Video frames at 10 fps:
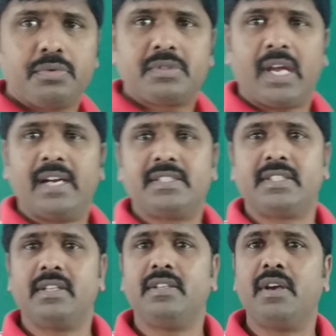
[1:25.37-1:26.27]

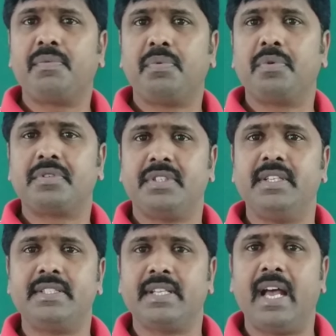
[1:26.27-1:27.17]
sides F force
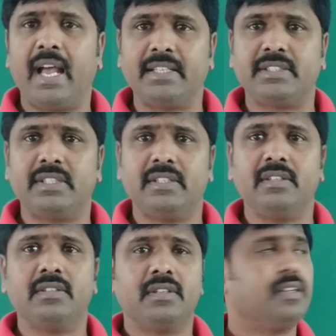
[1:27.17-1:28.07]
is
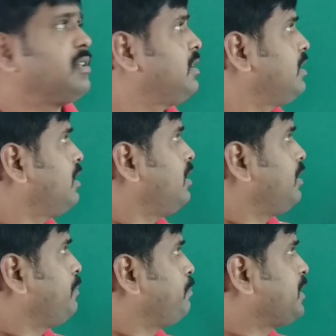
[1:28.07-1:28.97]
acting
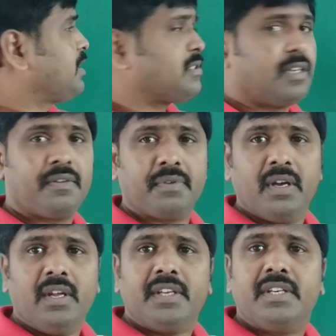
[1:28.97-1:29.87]
because of
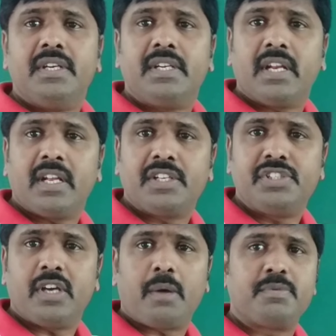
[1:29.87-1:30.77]
heat
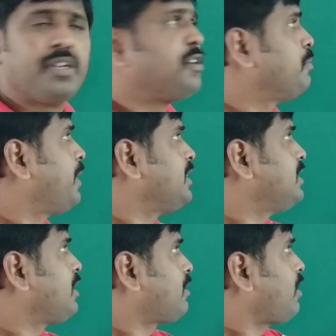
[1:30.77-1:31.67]
energy observed by
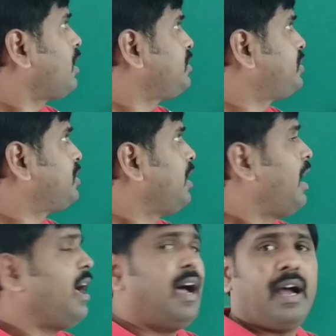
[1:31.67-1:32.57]
the rod
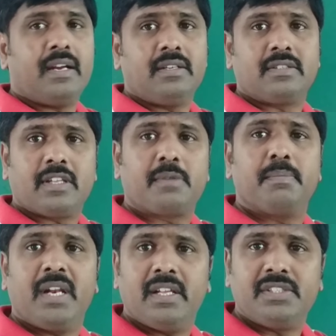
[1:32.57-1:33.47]
and
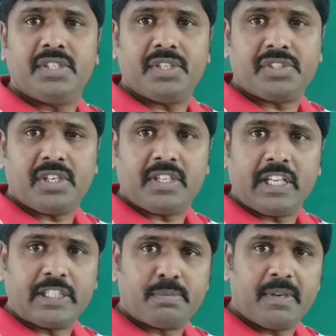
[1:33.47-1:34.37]
thermal agitation
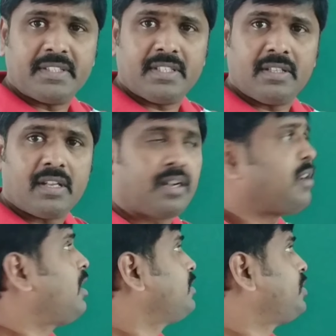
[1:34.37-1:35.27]
takes place in the
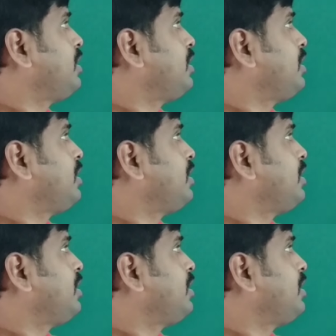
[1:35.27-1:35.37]
rod.